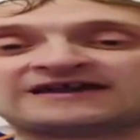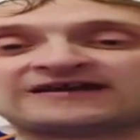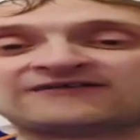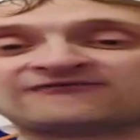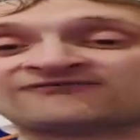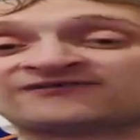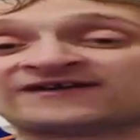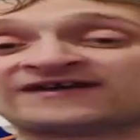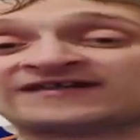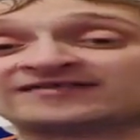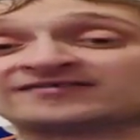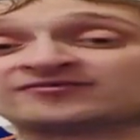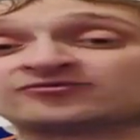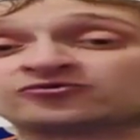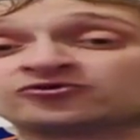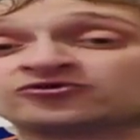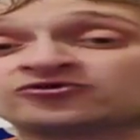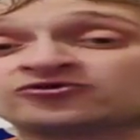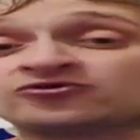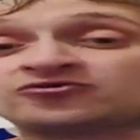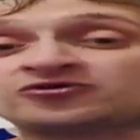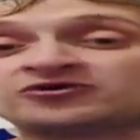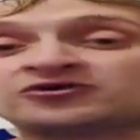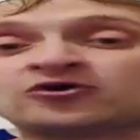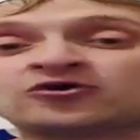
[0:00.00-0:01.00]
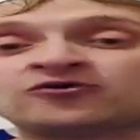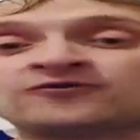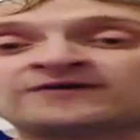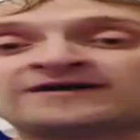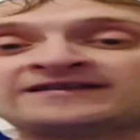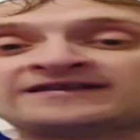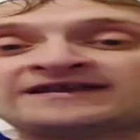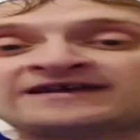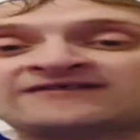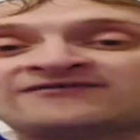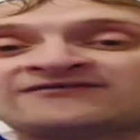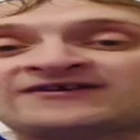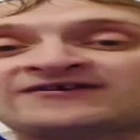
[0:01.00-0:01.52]
fans are losing
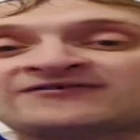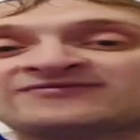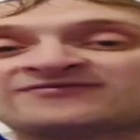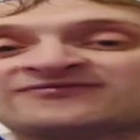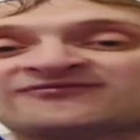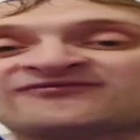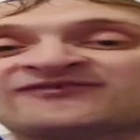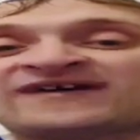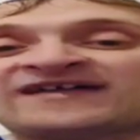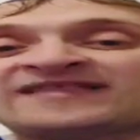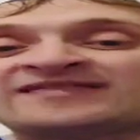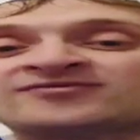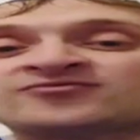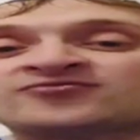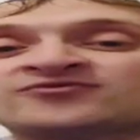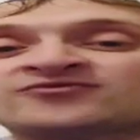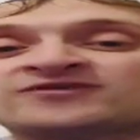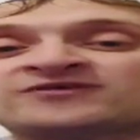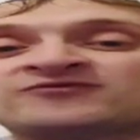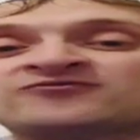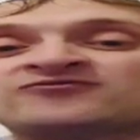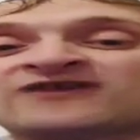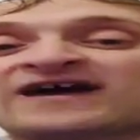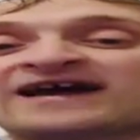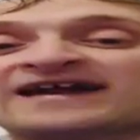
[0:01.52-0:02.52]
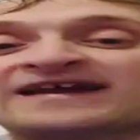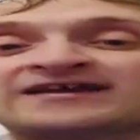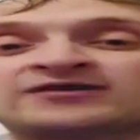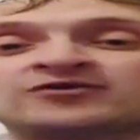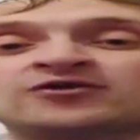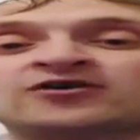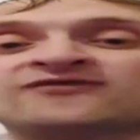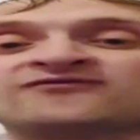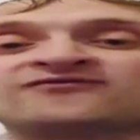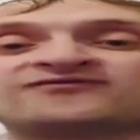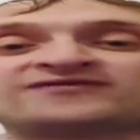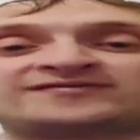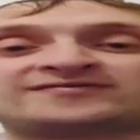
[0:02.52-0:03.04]
already. I've heard fans are already writing
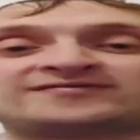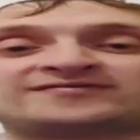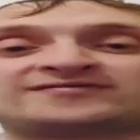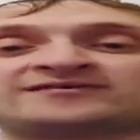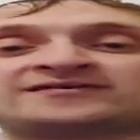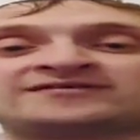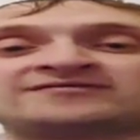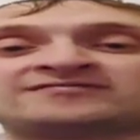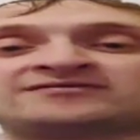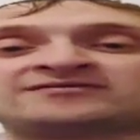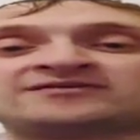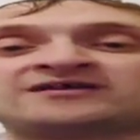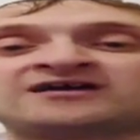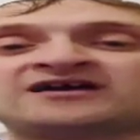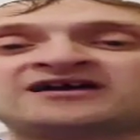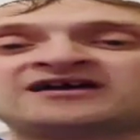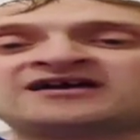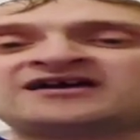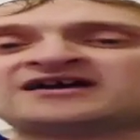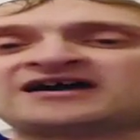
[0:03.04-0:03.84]
off this season.